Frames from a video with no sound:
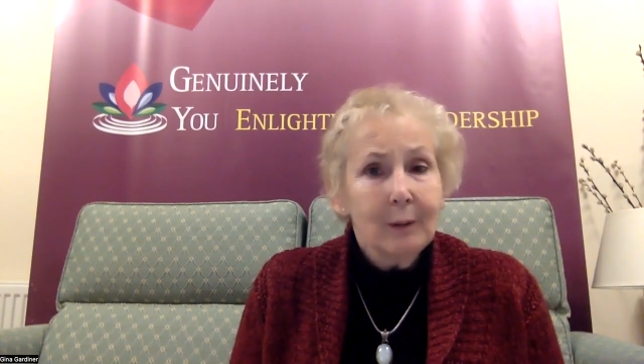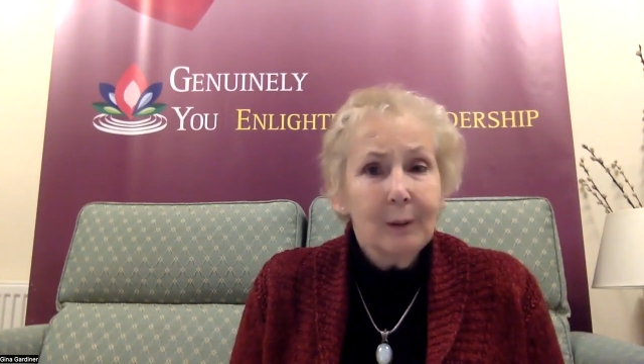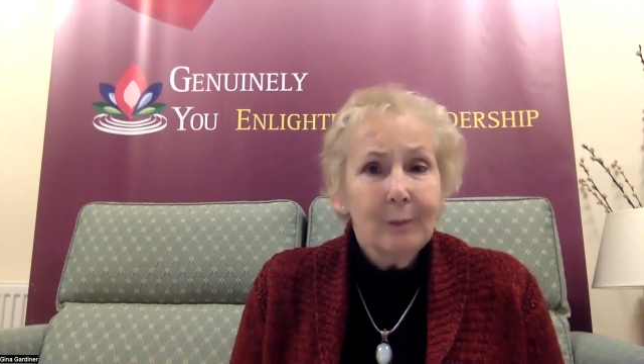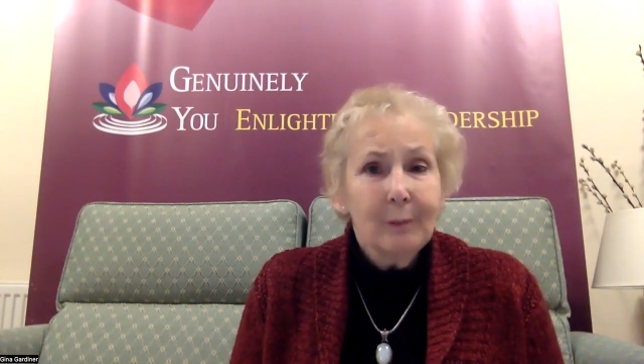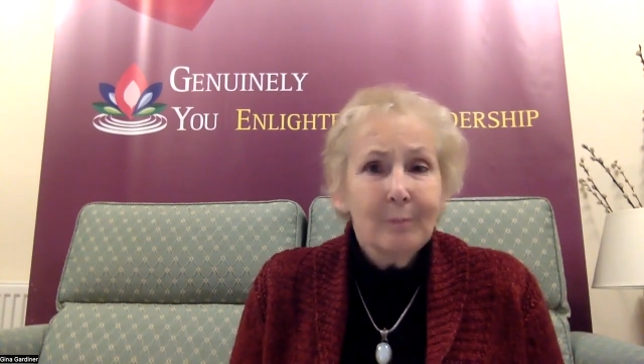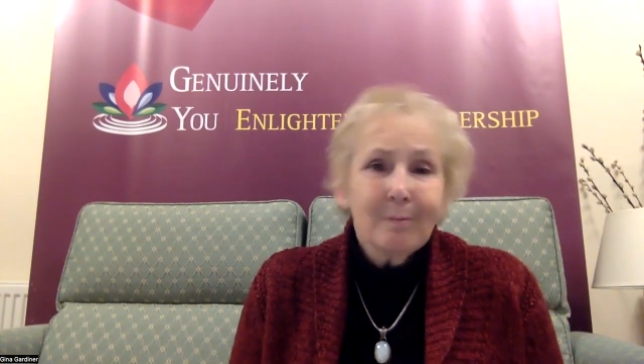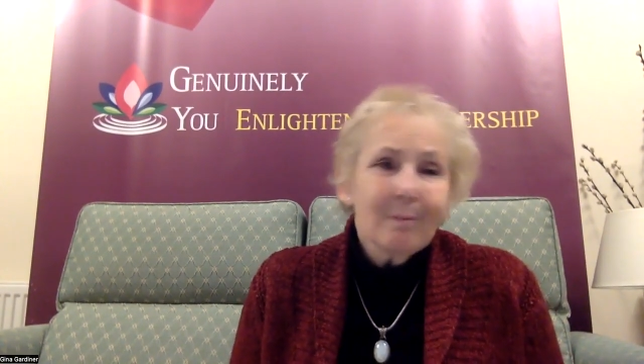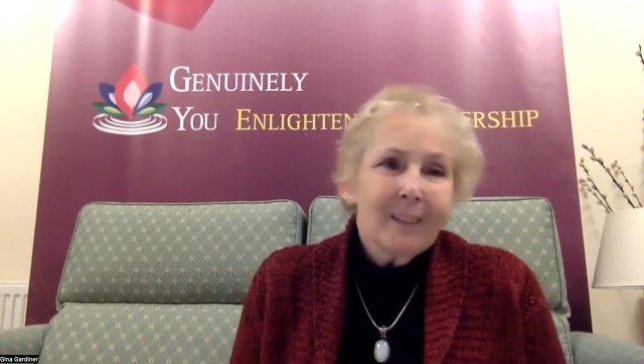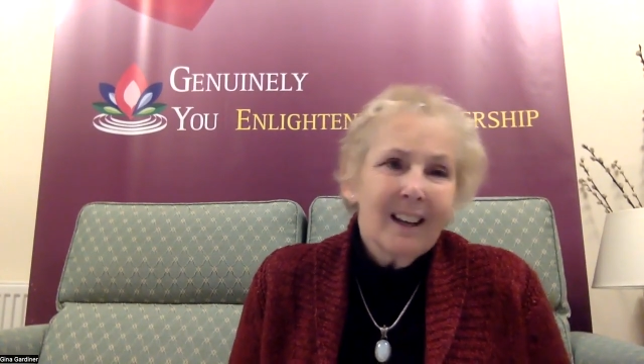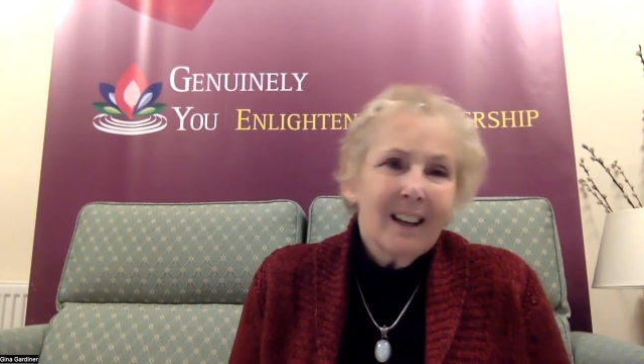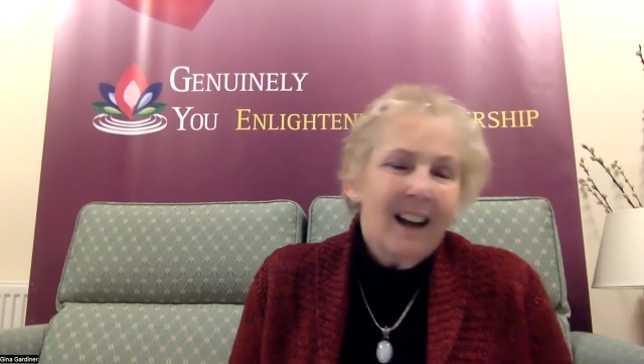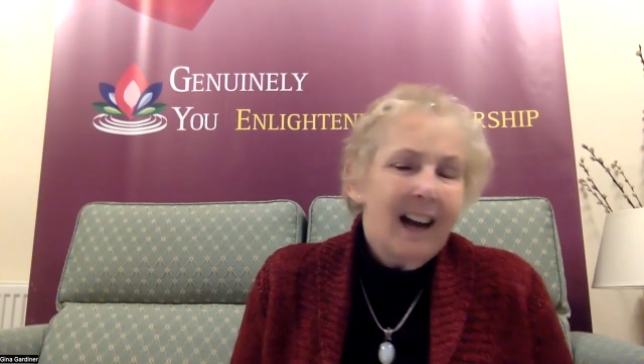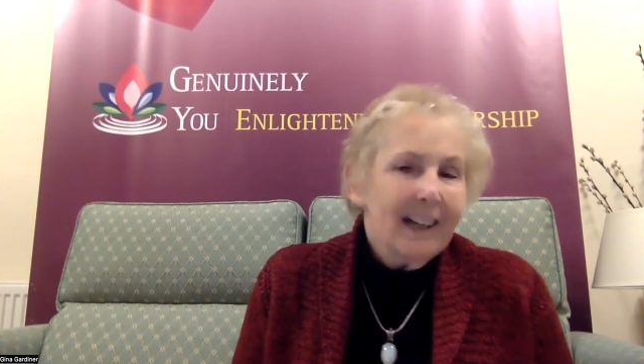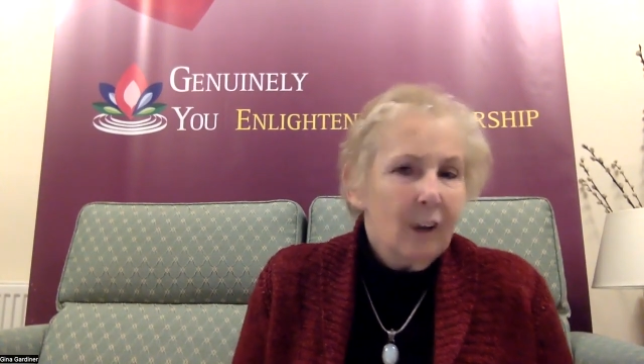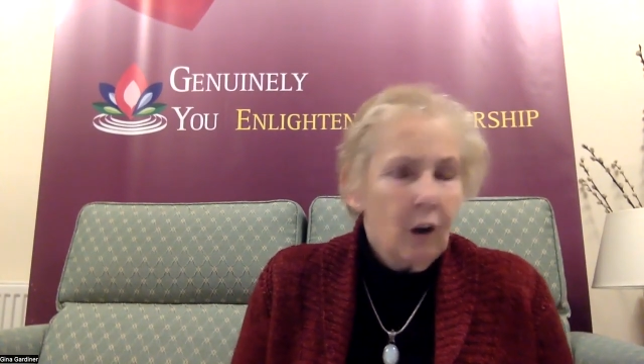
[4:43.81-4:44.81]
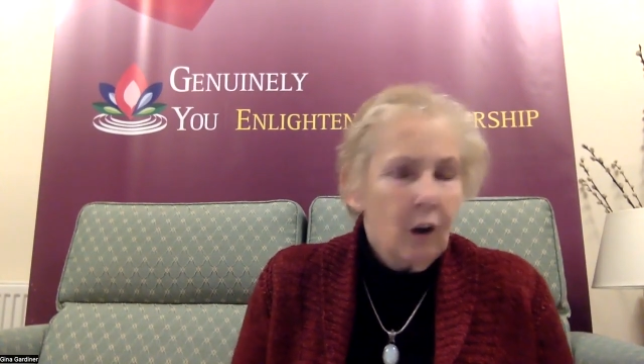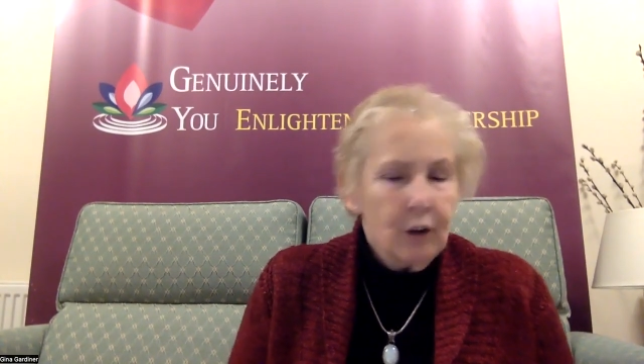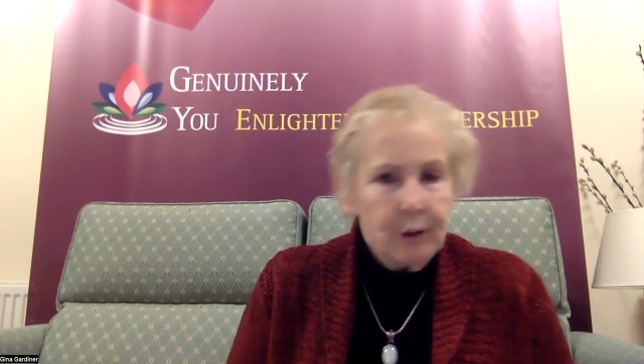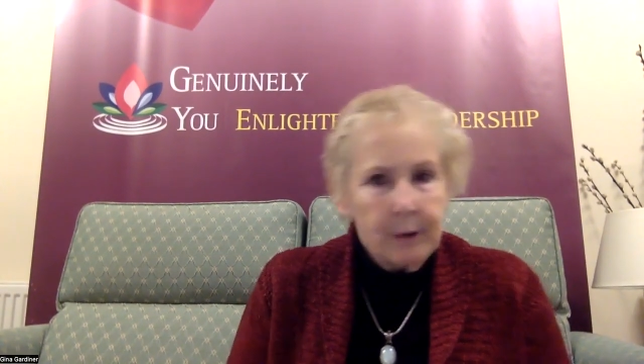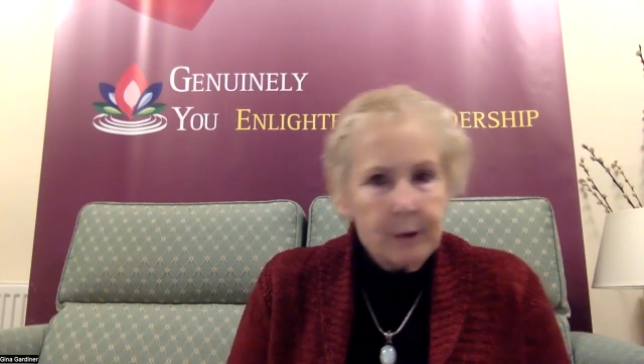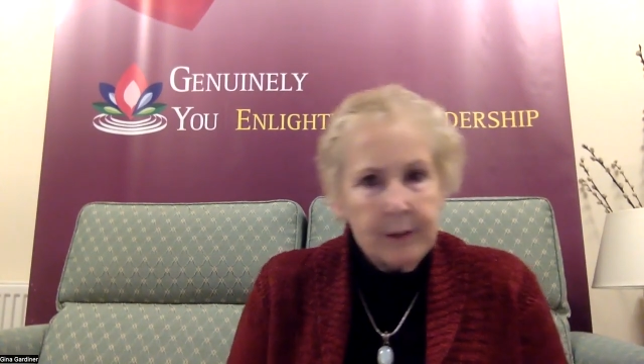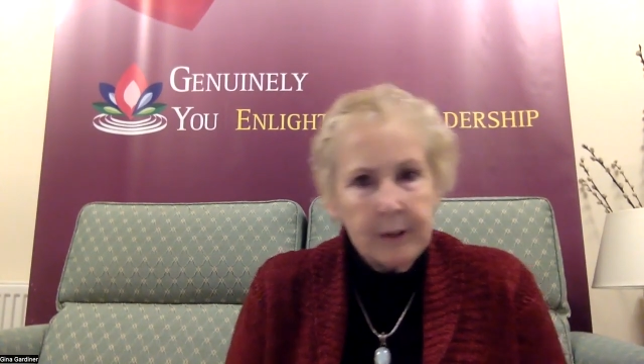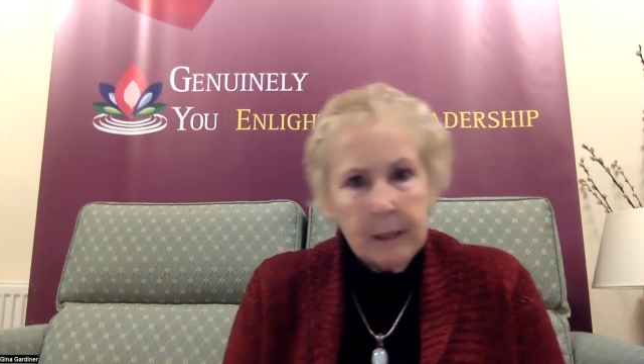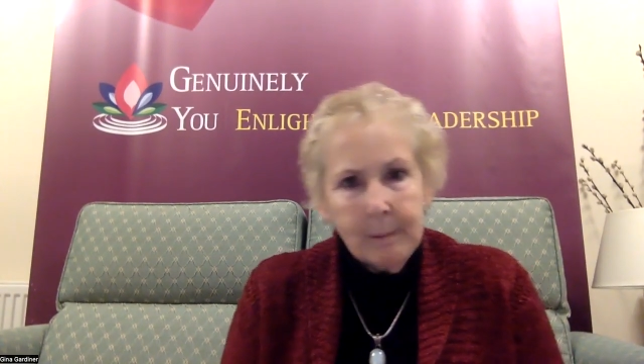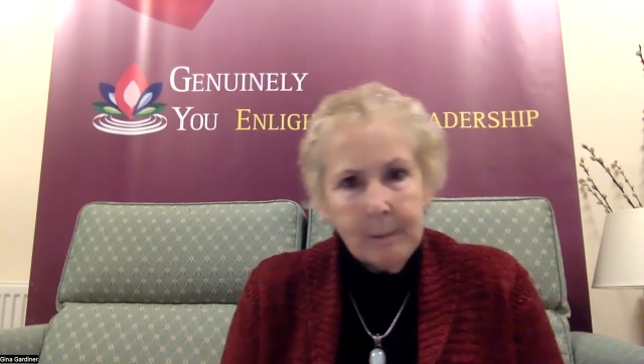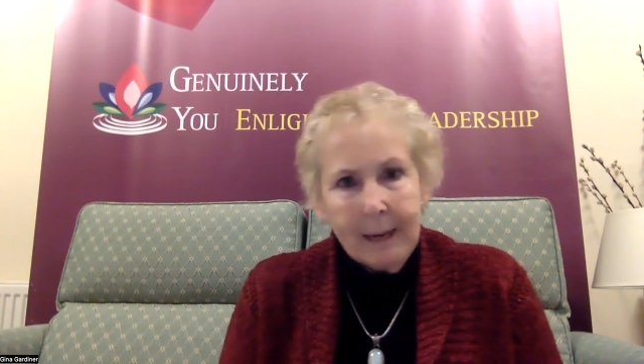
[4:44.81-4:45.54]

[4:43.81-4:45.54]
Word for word: Well, I can't do anything